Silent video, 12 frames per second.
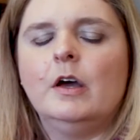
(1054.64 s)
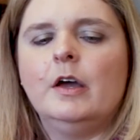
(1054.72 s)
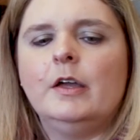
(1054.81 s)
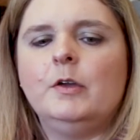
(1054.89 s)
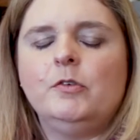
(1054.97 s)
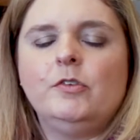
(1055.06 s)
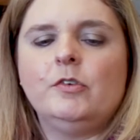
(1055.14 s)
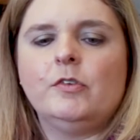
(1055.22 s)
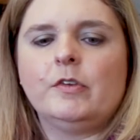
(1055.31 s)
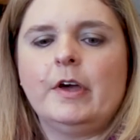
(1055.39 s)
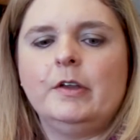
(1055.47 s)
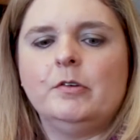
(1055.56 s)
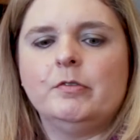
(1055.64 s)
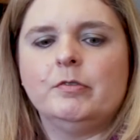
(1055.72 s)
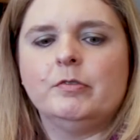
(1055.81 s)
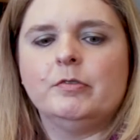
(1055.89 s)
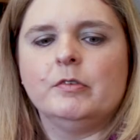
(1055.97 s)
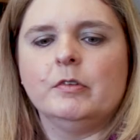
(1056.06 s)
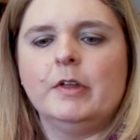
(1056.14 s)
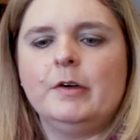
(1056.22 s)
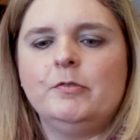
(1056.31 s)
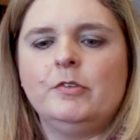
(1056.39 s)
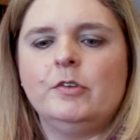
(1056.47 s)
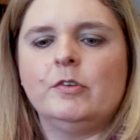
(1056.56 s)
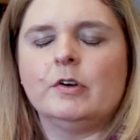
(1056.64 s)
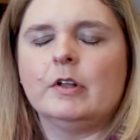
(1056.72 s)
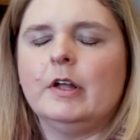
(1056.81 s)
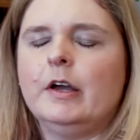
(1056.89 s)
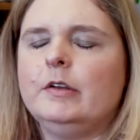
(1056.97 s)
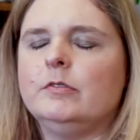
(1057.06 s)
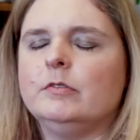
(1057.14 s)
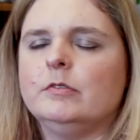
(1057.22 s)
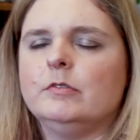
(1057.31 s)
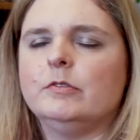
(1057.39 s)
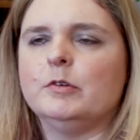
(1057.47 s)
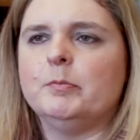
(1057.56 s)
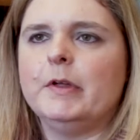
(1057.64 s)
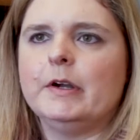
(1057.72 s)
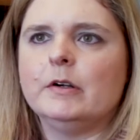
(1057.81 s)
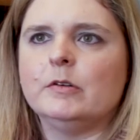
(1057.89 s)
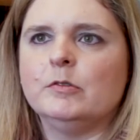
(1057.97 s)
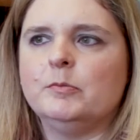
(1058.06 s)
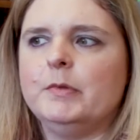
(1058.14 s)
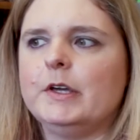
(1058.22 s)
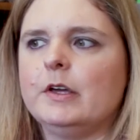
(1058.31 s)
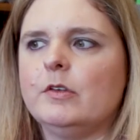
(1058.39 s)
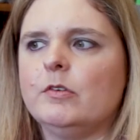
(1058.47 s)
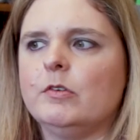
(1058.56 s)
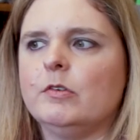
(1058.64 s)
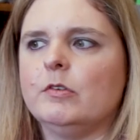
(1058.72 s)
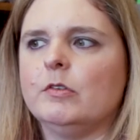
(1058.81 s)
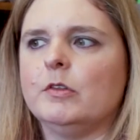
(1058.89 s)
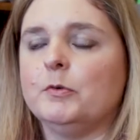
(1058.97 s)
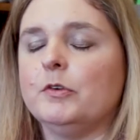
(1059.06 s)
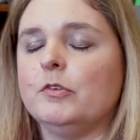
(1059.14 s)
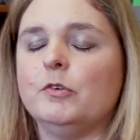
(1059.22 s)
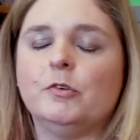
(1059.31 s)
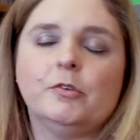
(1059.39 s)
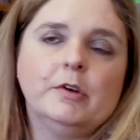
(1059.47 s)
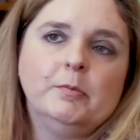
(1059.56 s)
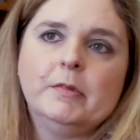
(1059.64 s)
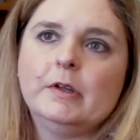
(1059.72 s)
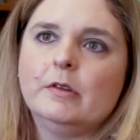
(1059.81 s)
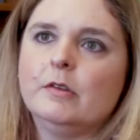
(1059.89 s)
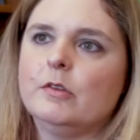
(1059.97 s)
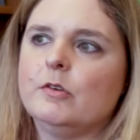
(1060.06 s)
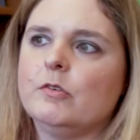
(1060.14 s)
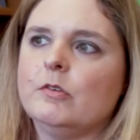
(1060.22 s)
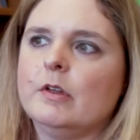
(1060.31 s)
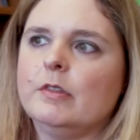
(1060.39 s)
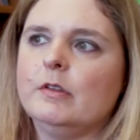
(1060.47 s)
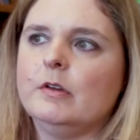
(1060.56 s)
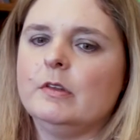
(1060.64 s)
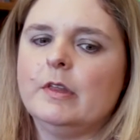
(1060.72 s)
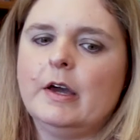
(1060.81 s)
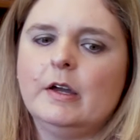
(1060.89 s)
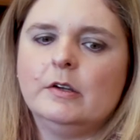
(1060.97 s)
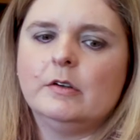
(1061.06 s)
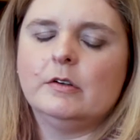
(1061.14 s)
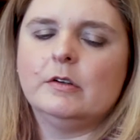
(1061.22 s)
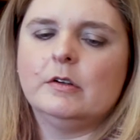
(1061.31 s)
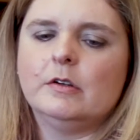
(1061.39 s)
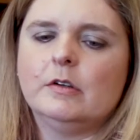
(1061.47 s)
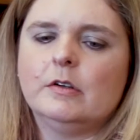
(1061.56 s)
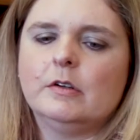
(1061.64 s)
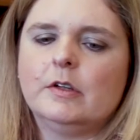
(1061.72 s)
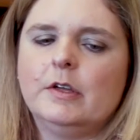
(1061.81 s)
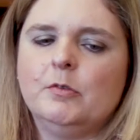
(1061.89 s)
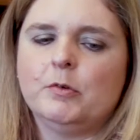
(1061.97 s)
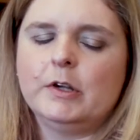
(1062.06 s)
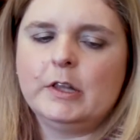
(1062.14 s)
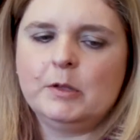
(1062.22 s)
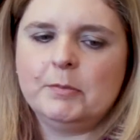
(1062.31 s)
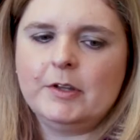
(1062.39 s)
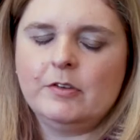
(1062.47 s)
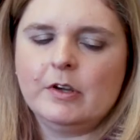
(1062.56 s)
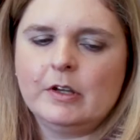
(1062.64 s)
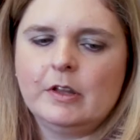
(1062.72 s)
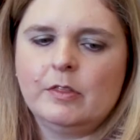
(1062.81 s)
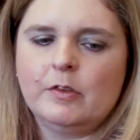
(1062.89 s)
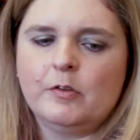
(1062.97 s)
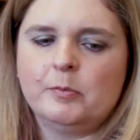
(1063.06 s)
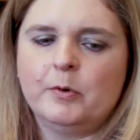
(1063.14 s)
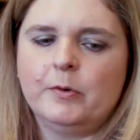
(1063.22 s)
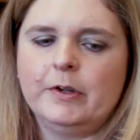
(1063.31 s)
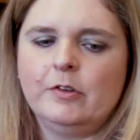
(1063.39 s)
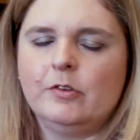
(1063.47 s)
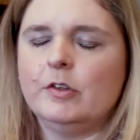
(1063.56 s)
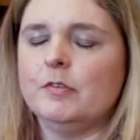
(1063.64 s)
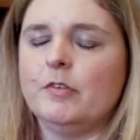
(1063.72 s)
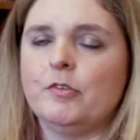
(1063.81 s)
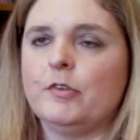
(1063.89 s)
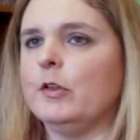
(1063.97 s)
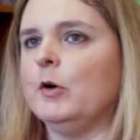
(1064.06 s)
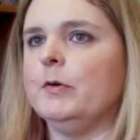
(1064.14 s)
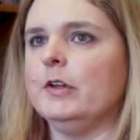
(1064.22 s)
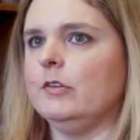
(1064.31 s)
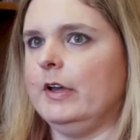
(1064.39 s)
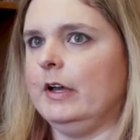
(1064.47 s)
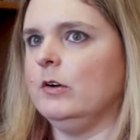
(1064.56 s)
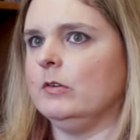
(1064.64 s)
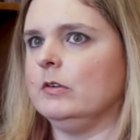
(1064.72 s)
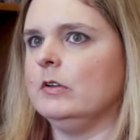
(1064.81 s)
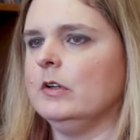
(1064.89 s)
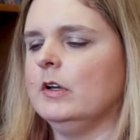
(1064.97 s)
he was just kind of left to decline from there because there was no treatment. There's nothing that can really be done at this point to even slow it down.